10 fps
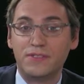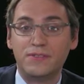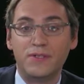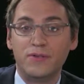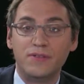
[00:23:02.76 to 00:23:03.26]

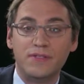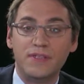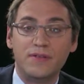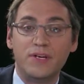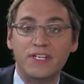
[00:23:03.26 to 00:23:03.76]

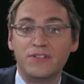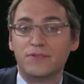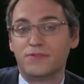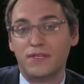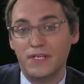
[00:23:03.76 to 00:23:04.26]
in the range
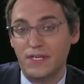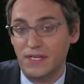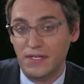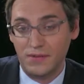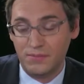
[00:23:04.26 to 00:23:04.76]
of
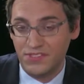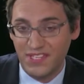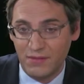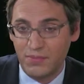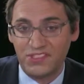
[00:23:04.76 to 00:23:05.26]

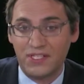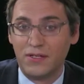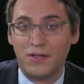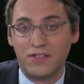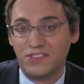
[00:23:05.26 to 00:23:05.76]
7%
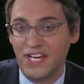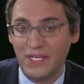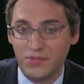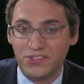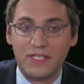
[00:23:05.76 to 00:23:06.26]
loss,
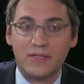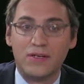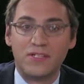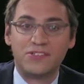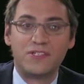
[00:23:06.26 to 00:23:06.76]
8%
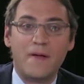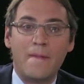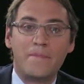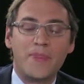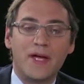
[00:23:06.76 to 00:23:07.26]
loss,
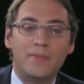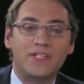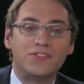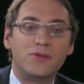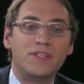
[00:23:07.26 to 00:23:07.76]

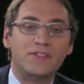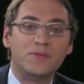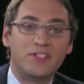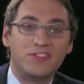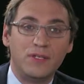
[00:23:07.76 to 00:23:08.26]
and so this is
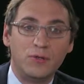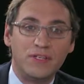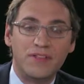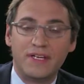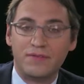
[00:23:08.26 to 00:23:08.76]
much
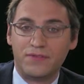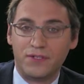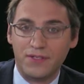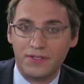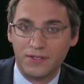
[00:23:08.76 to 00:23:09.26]
lower than
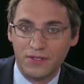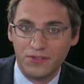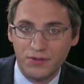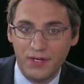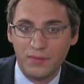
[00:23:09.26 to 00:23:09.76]
for the
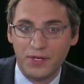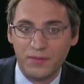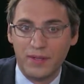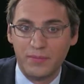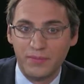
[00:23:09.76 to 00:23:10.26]
concentrated
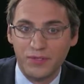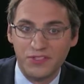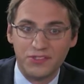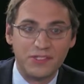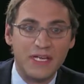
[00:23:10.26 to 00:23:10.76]
bottom-up
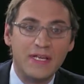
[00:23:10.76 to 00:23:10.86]
approaches.